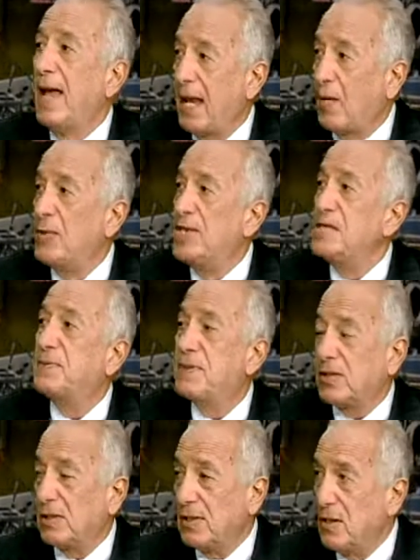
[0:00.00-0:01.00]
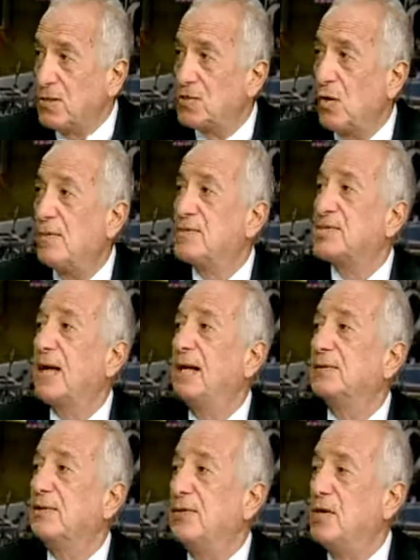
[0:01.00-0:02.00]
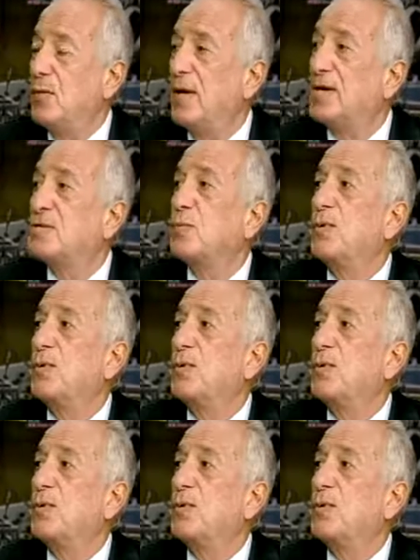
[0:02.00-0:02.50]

equities, particularly those domiciled in the U.S.